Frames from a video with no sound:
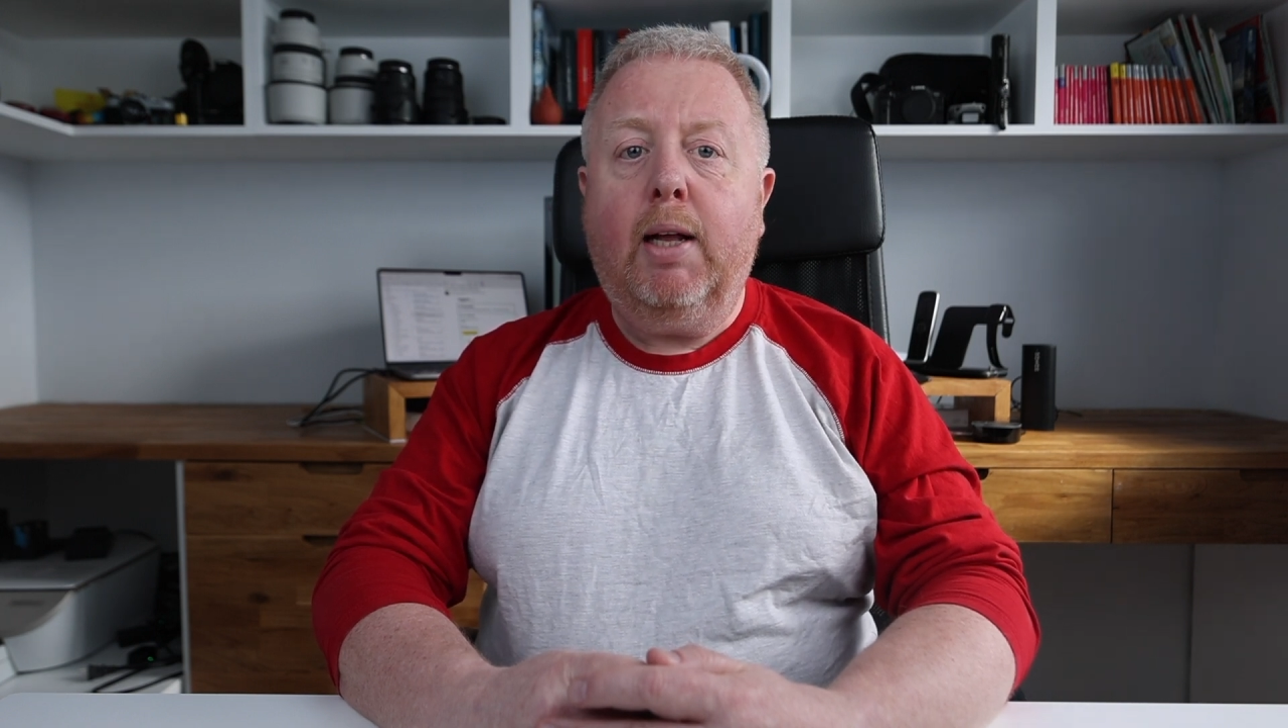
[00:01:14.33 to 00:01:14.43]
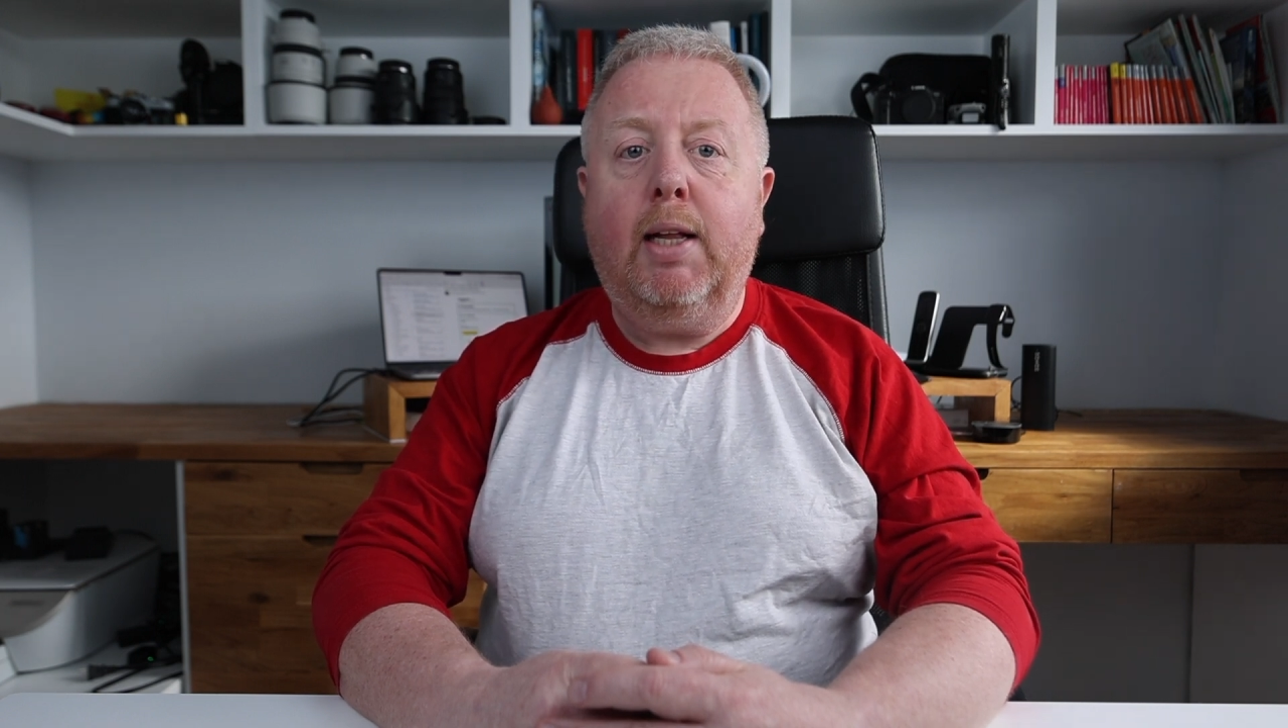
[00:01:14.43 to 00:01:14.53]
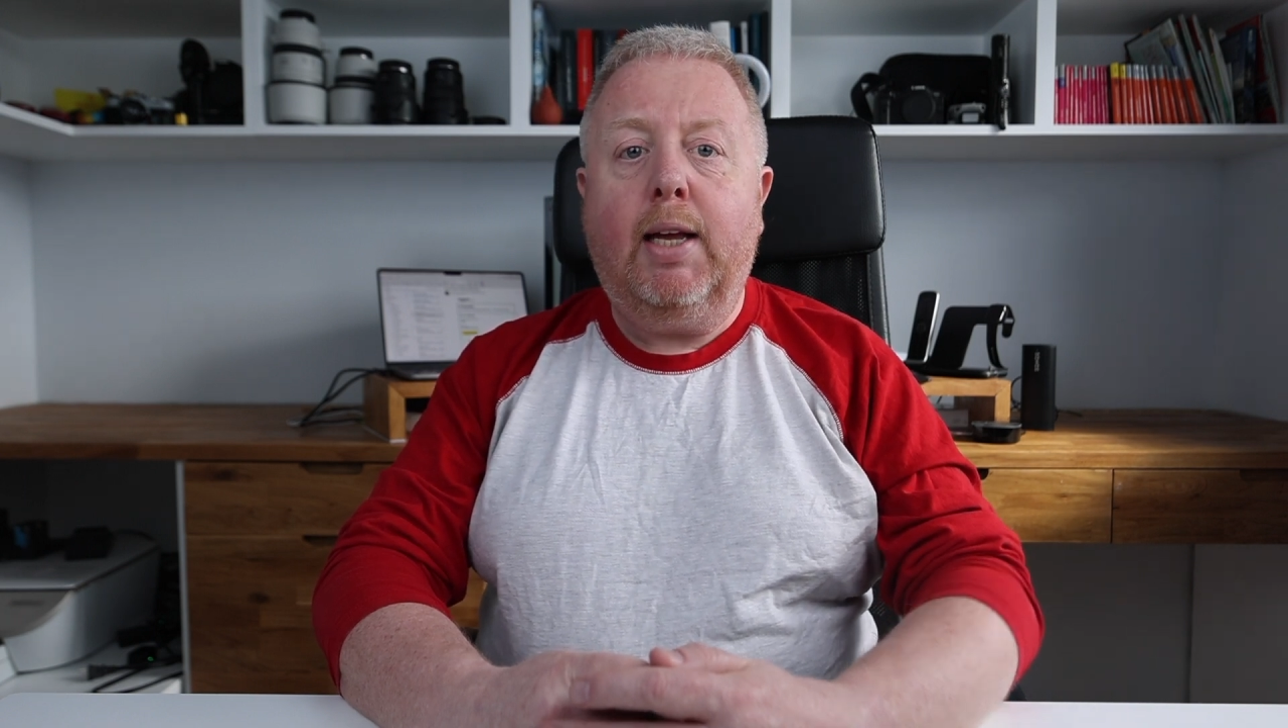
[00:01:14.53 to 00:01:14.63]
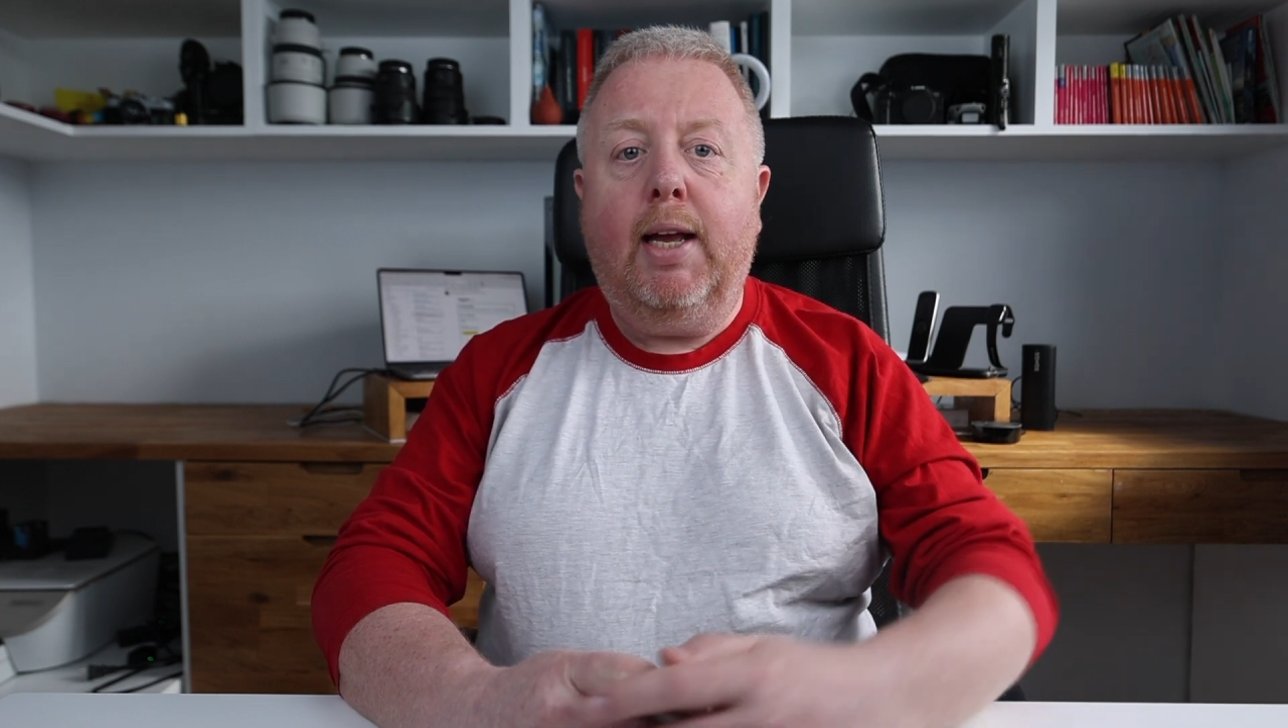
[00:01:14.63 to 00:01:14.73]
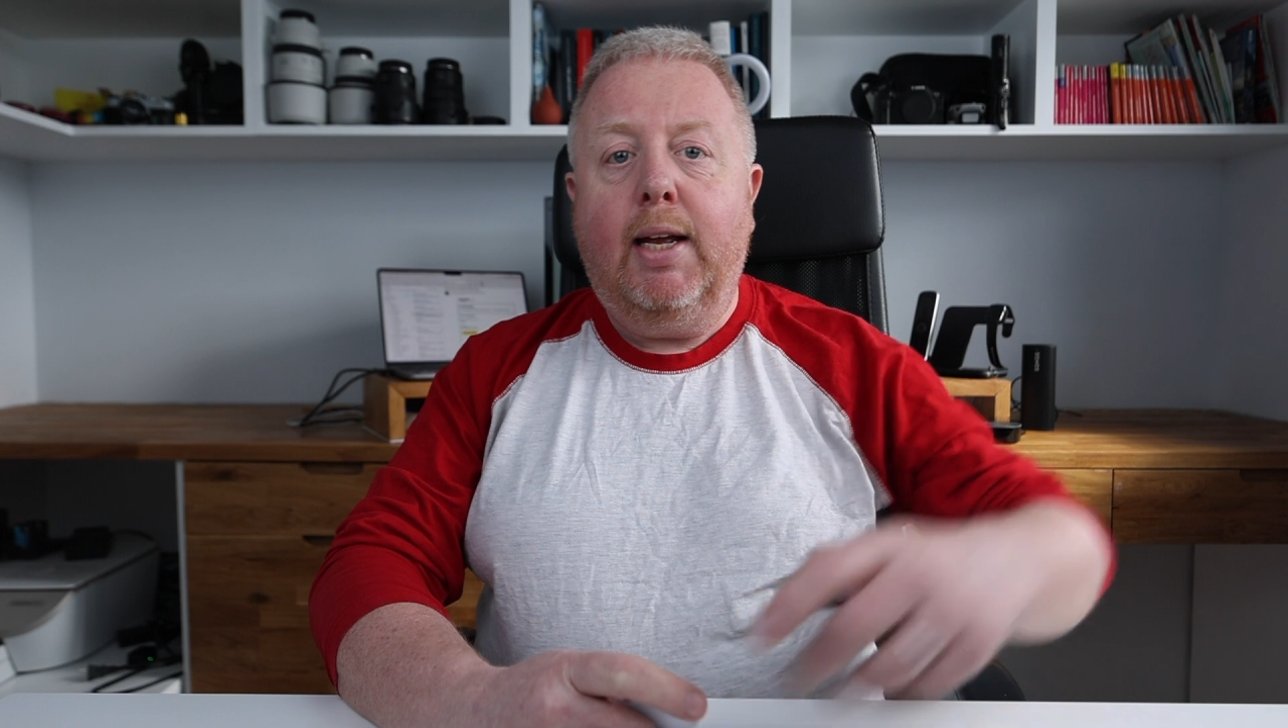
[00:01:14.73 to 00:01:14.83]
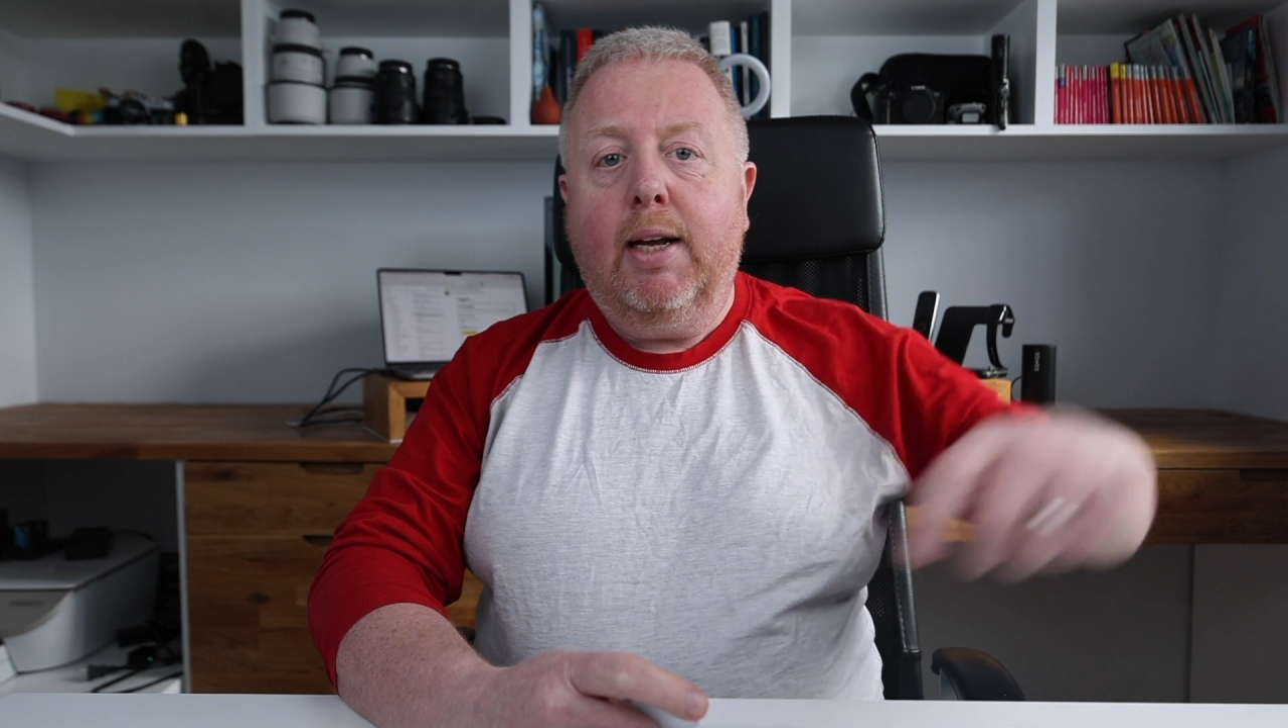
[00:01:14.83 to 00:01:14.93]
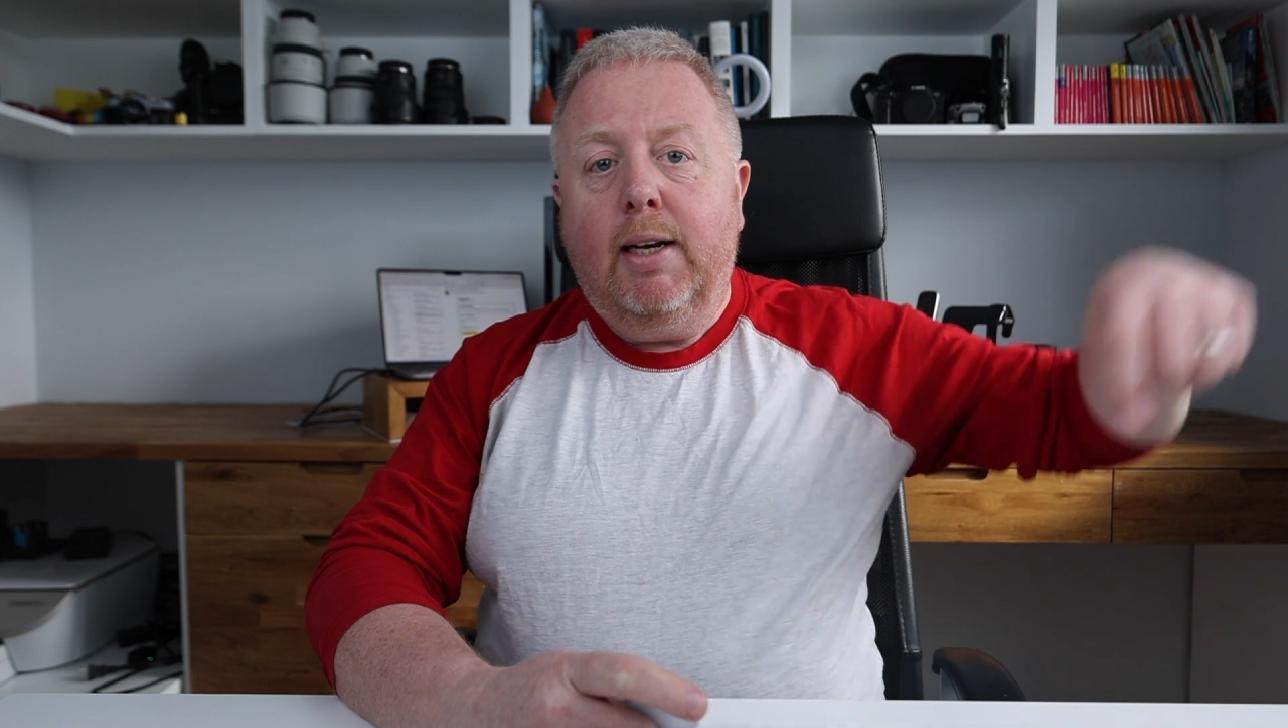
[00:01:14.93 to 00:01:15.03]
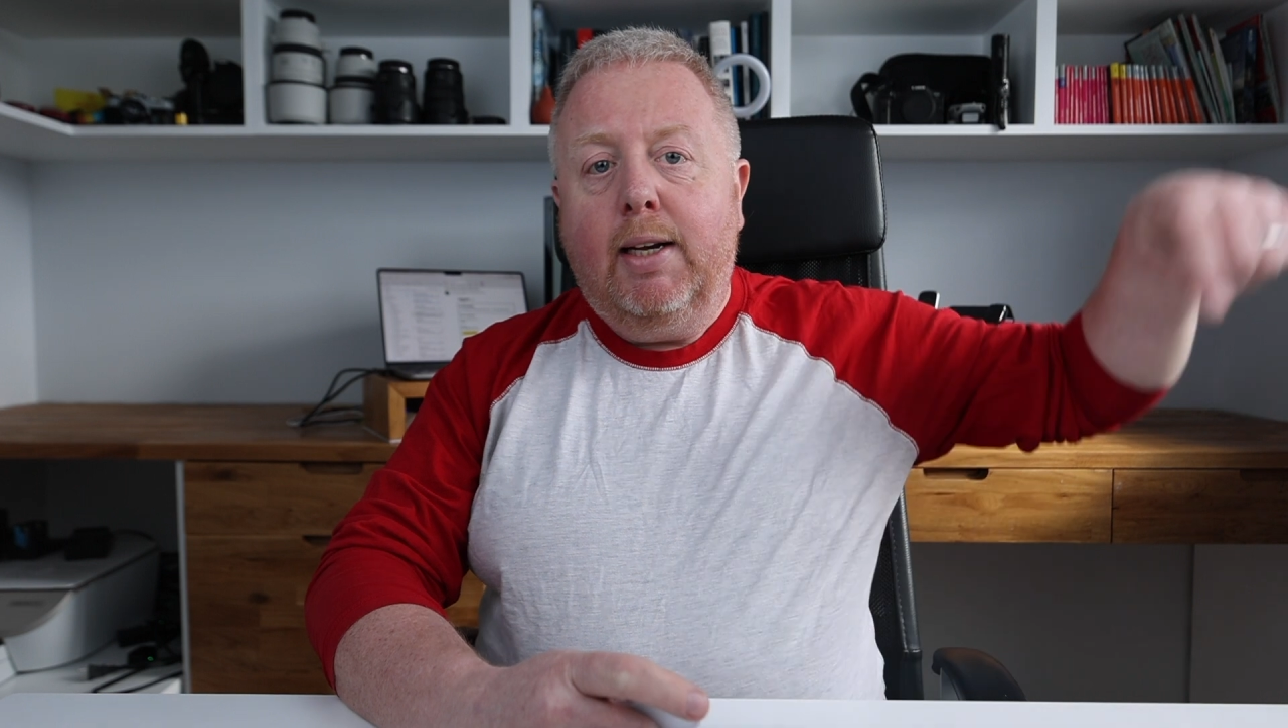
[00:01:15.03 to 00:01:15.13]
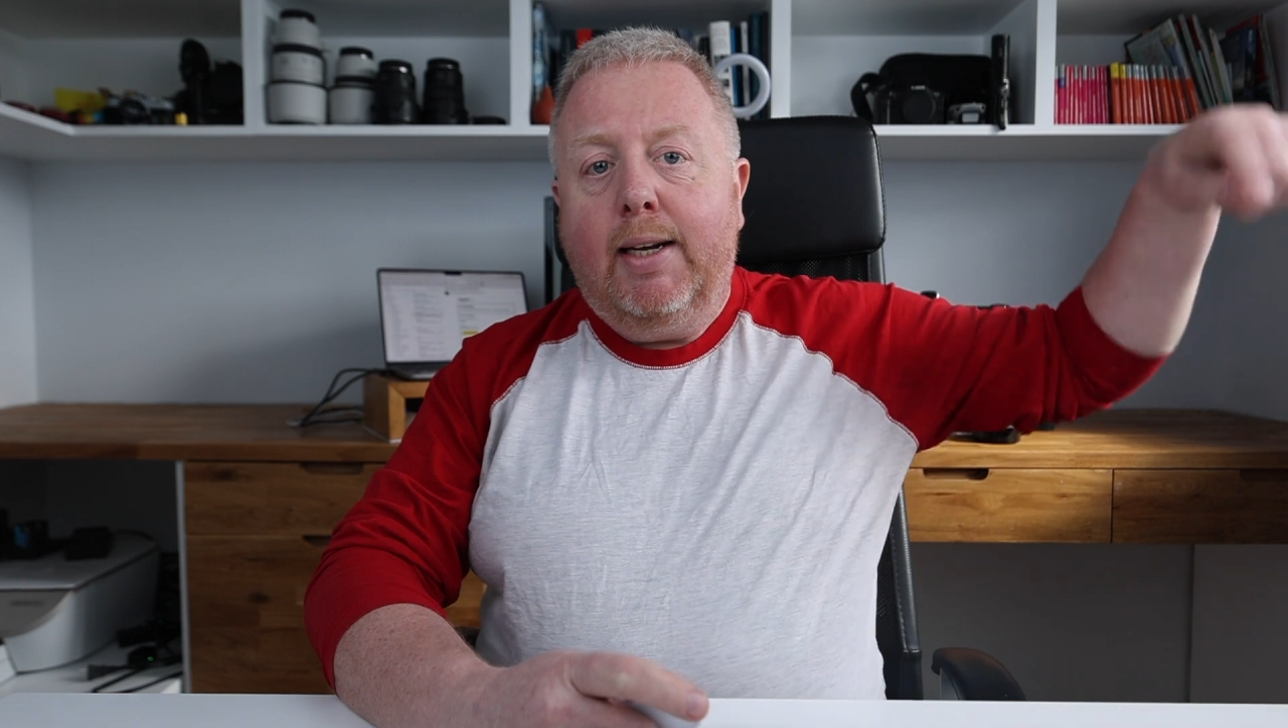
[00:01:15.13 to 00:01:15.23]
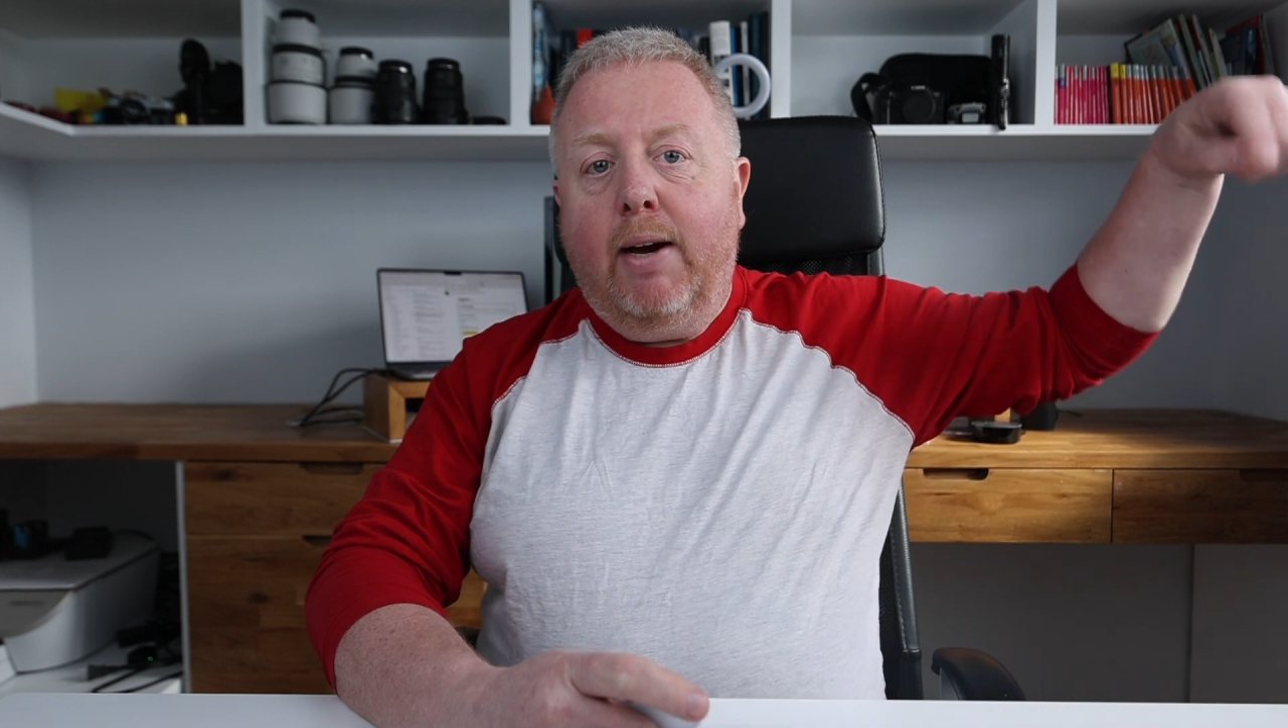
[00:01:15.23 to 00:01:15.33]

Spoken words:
by clicking